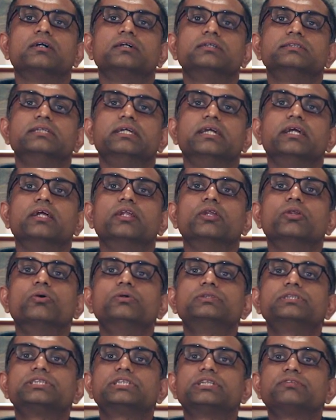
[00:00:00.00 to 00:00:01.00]
saying
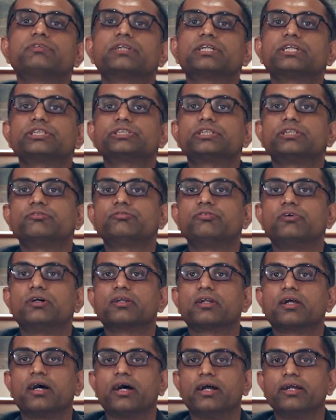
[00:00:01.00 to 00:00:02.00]
no justification
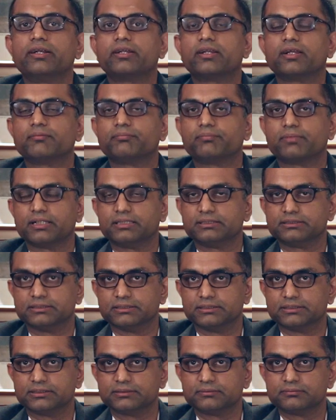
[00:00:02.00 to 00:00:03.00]
for high drug
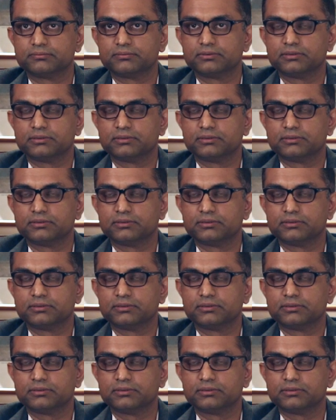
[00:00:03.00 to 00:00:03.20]
prices.